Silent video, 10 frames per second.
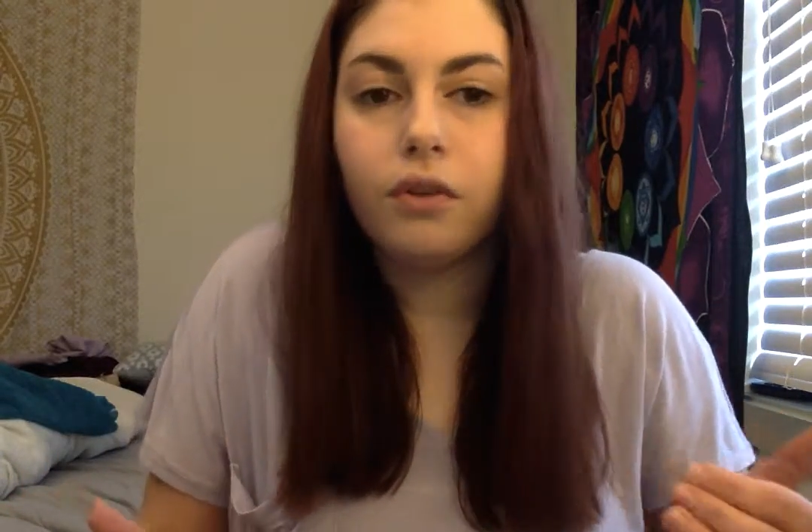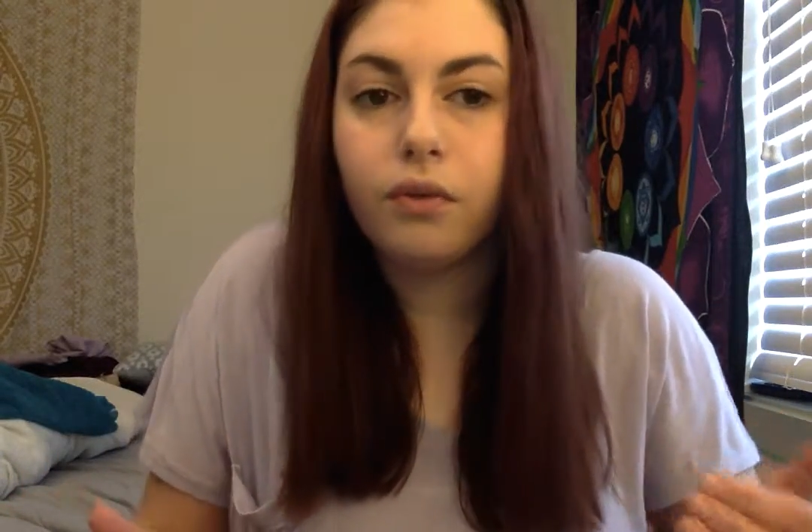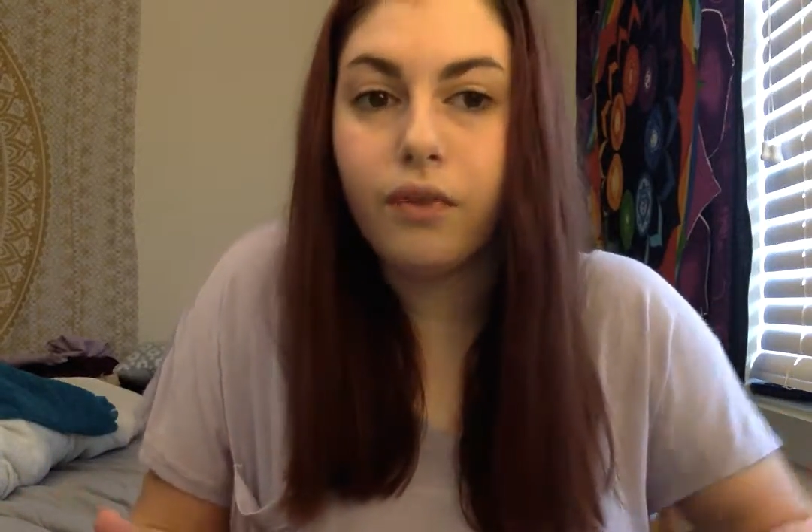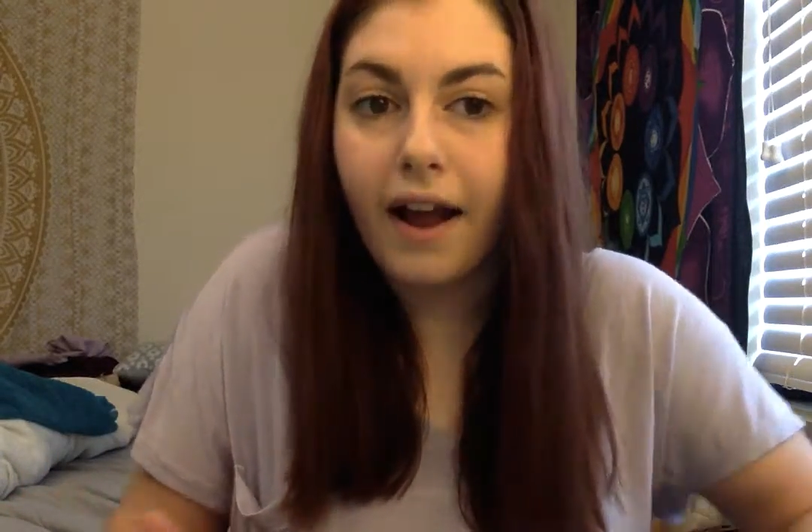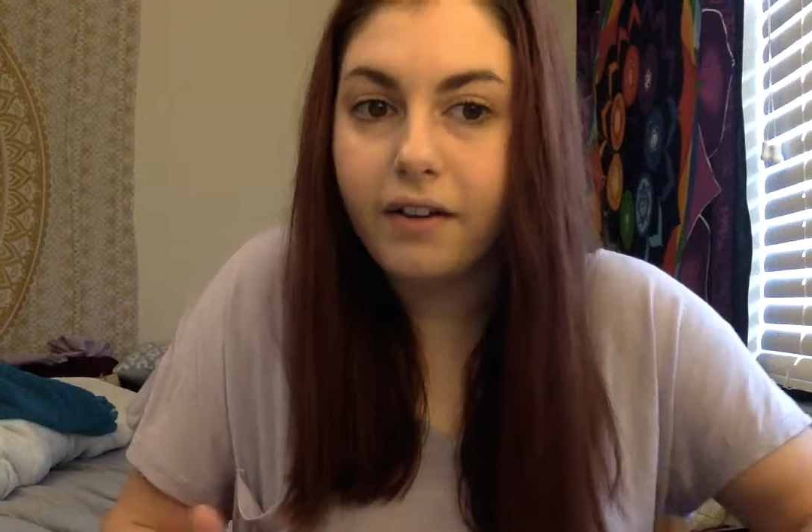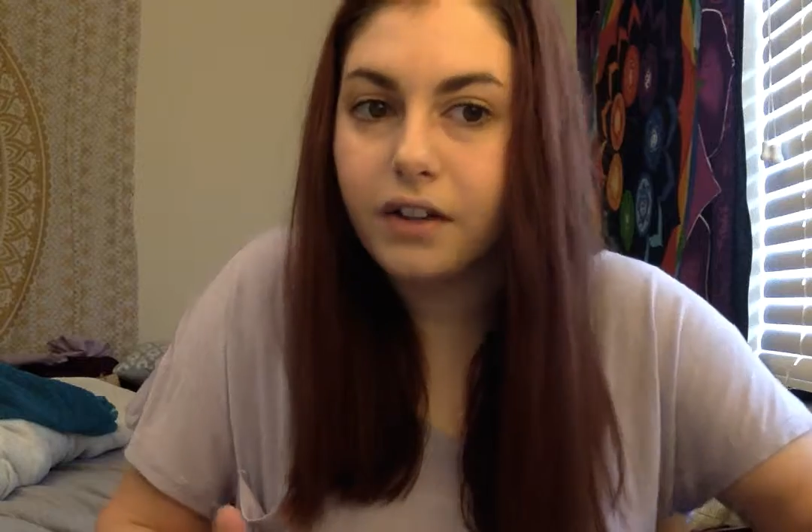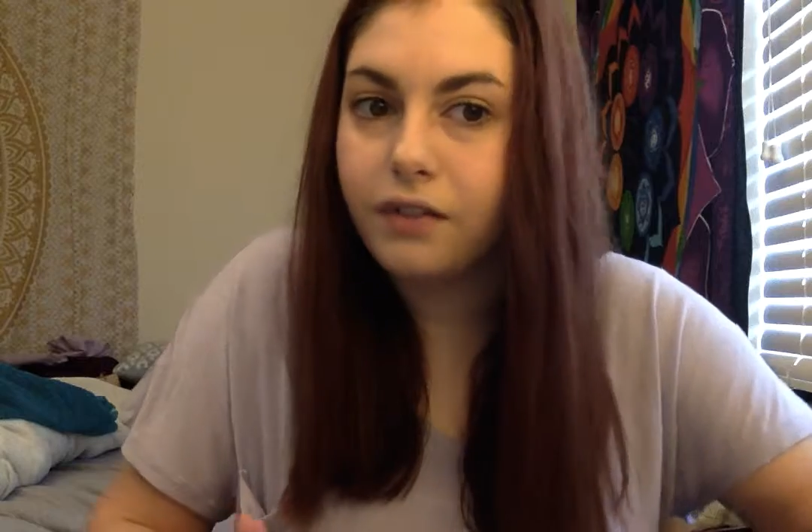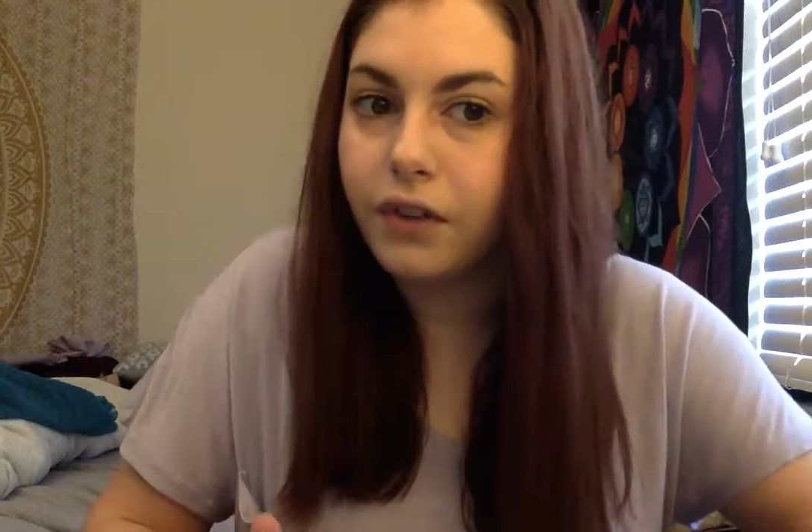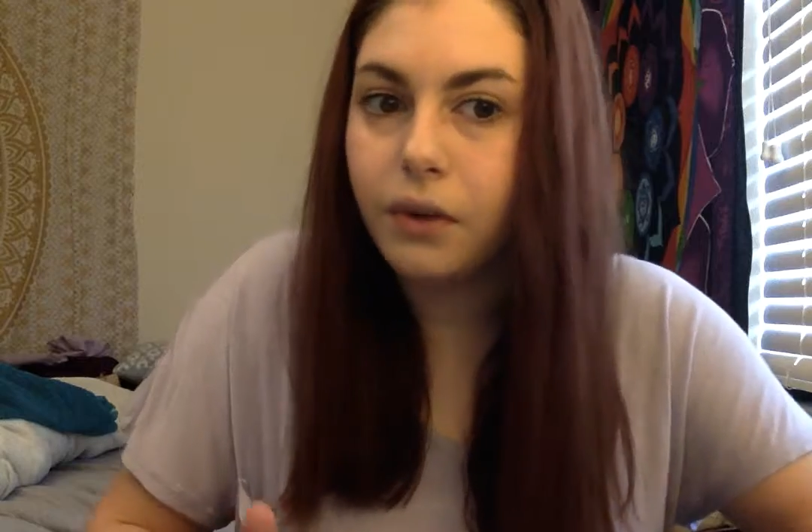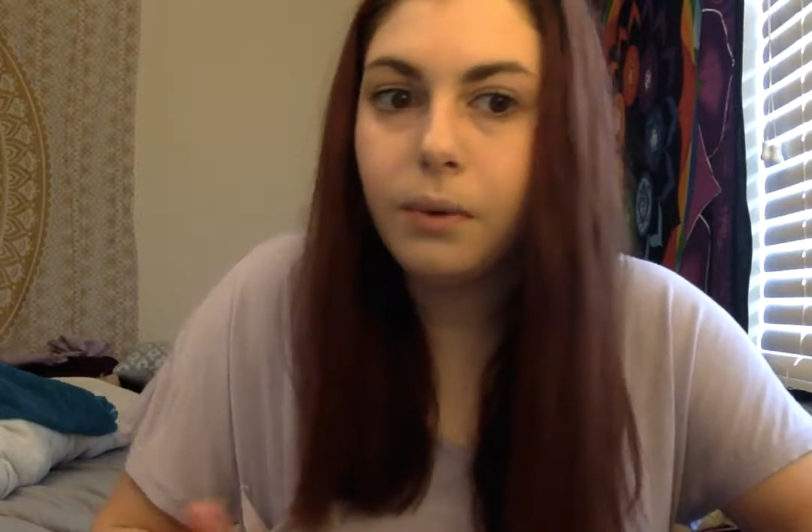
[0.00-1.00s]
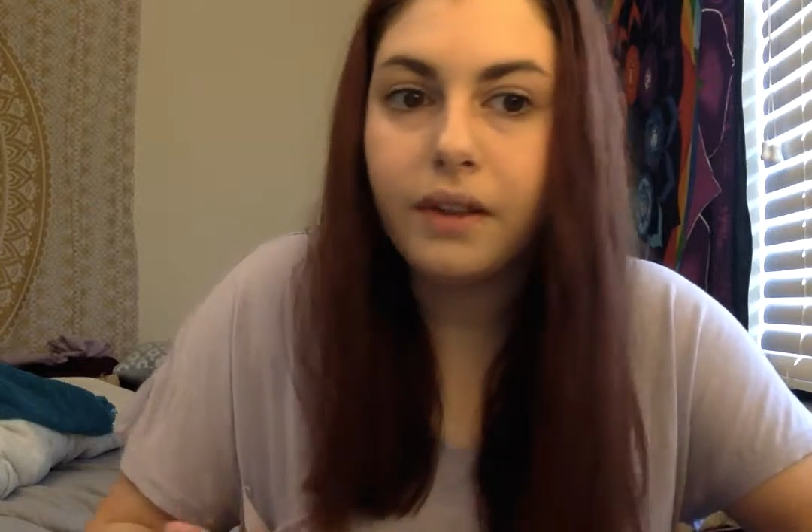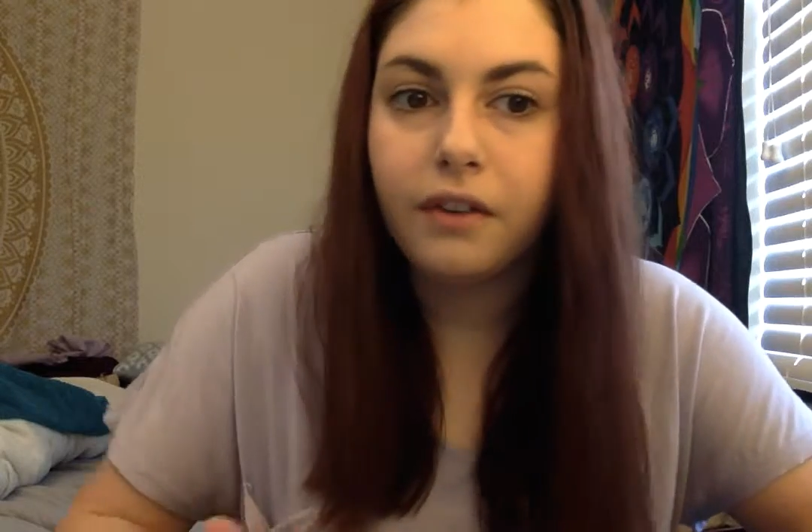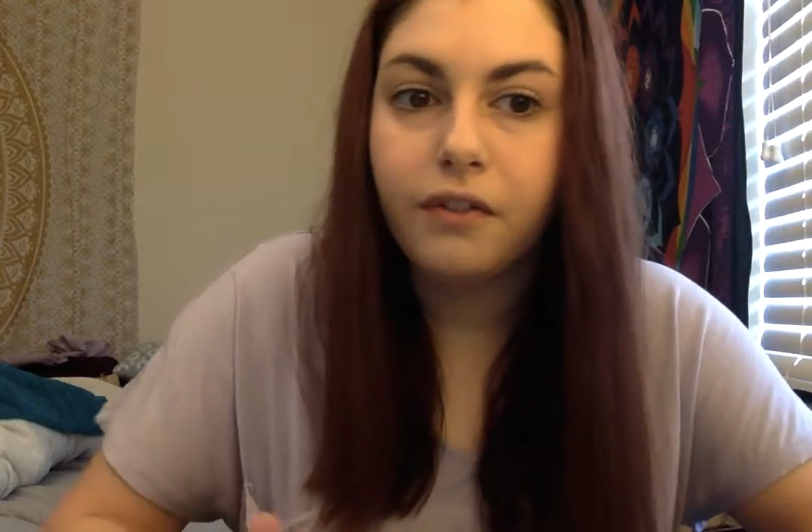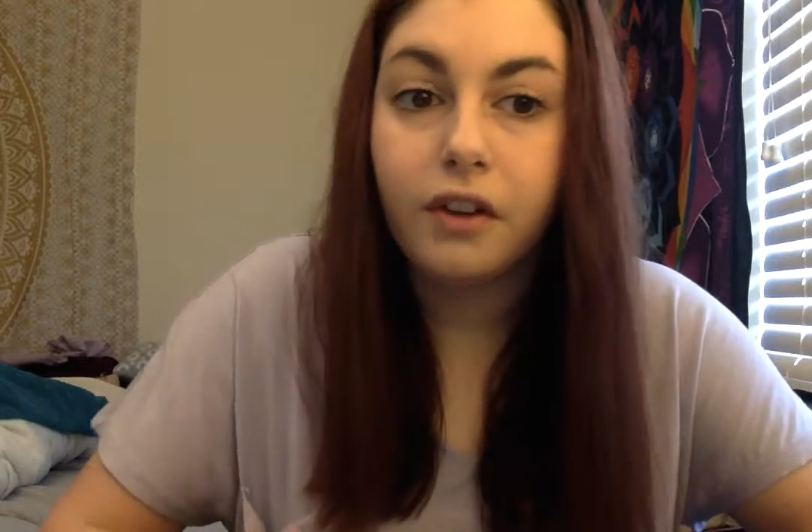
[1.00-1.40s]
rounded view and the full